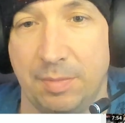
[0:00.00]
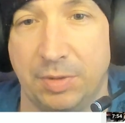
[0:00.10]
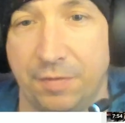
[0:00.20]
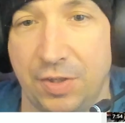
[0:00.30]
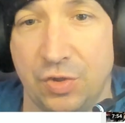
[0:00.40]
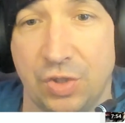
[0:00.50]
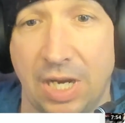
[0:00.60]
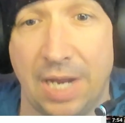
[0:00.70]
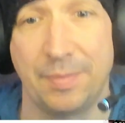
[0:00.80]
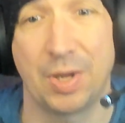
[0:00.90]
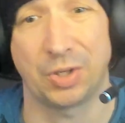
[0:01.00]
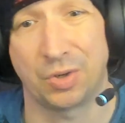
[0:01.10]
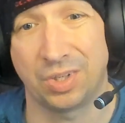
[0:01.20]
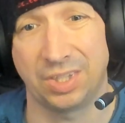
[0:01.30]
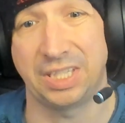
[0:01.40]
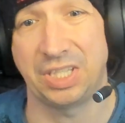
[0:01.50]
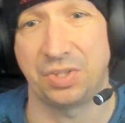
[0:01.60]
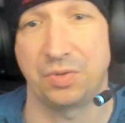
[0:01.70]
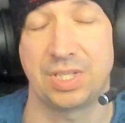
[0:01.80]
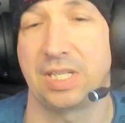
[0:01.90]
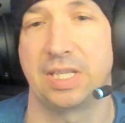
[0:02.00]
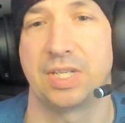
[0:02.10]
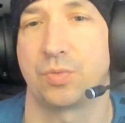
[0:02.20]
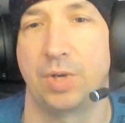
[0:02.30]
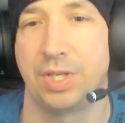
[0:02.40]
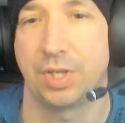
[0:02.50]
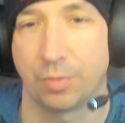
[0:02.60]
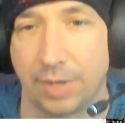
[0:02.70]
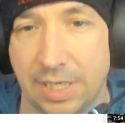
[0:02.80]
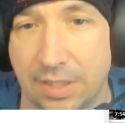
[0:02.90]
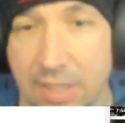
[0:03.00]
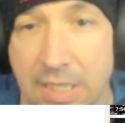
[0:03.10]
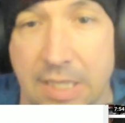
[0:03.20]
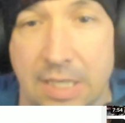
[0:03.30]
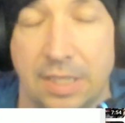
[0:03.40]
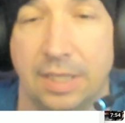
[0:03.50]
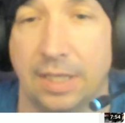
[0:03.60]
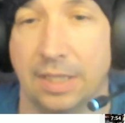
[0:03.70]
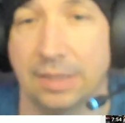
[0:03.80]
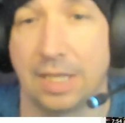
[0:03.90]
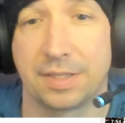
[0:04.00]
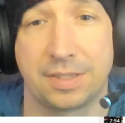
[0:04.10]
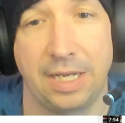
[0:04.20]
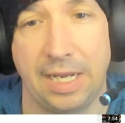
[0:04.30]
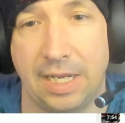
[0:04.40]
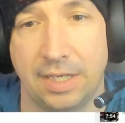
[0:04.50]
Diffusion. I'm not currently using this one to create Lust and